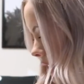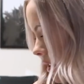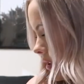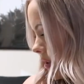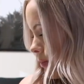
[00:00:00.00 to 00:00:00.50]

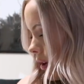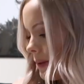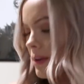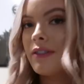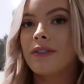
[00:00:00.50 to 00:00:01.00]
is
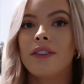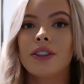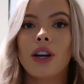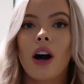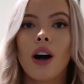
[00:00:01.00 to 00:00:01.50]
probably my
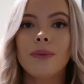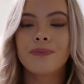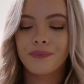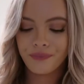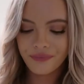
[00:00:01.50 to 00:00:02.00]
favorite
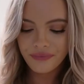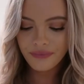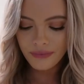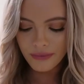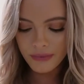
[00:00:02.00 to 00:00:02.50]
top
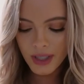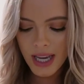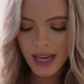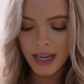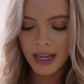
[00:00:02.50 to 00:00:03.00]

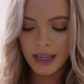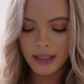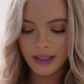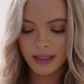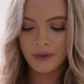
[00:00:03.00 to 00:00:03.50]

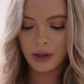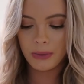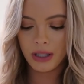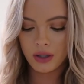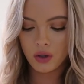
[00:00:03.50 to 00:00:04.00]
and it's from
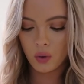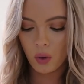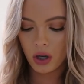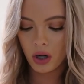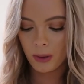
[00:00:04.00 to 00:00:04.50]
a
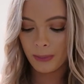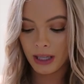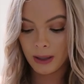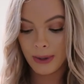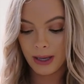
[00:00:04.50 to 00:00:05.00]
store called
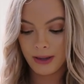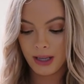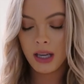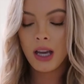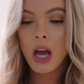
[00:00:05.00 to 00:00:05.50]
Pink
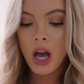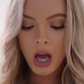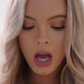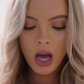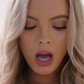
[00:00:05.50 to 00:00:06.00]
Baby.
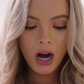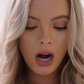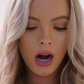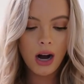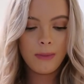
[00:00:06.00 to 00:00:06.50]

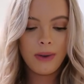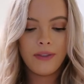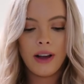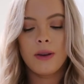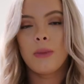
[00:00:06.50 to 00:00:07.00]
Um, I
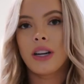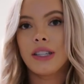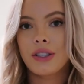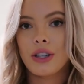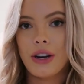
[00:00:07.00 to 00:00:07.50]
found them on
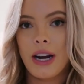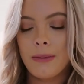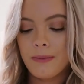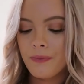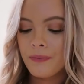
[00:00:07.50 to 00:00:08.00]

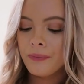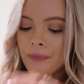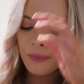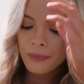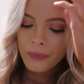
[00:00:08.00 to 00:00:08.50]
Instagram.
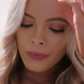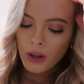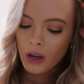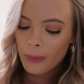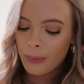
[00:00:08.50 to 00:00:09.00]

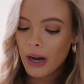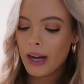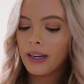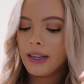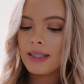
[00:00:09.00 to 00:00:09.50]

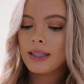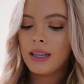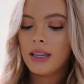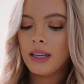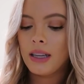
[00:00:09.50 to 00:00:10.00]
But it's
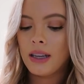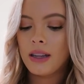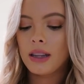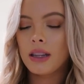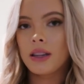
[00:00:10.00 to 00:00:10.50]

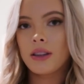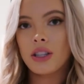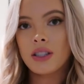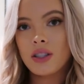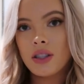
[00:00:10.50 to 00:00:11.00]

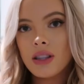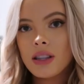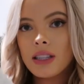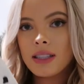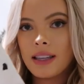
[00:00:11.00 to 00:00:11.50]
this
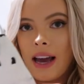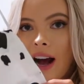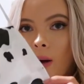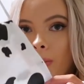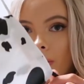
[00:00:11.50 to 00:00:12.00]
this
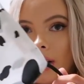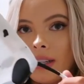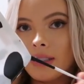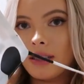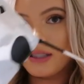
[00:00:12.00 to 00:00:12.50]
cow print